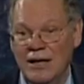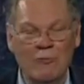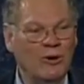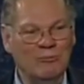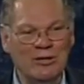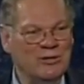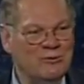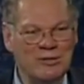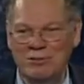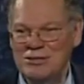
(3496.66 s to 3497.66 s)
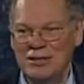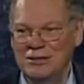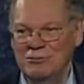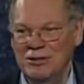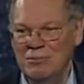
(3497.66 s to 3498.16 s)
do we do with the placenta when the
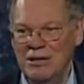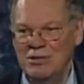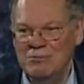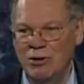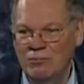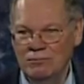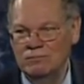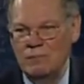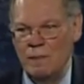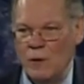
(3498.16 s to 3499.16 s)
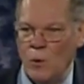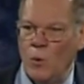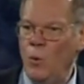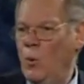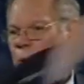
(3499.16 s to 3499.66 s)
baby's born?
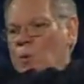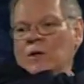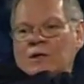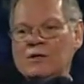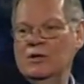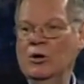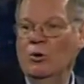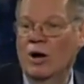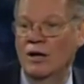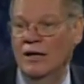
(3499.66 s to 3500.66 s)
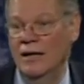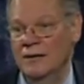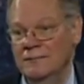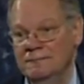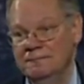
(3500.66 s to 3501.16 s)
Into the OR can.
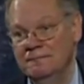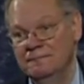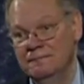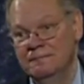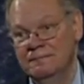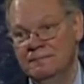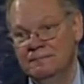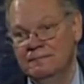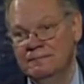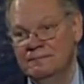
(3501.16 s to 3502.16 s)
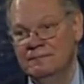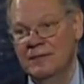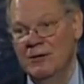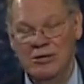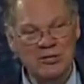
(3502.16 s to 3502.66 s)
We
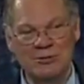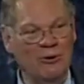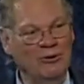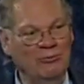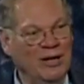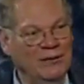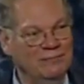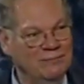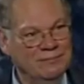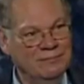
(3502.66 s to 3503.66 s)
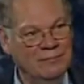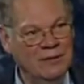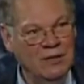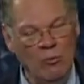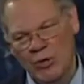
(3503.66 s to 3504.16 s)
just throw it away.
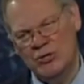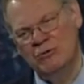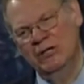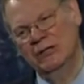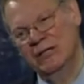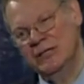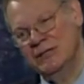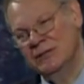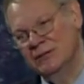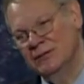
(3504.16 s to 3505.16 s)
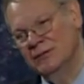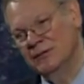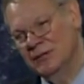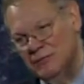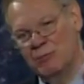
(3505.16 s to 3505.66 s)
Would you at least give a
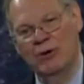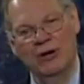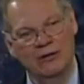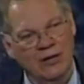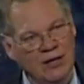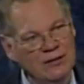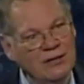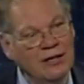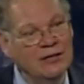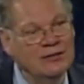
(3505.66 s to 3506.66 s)
prayer to God and thanks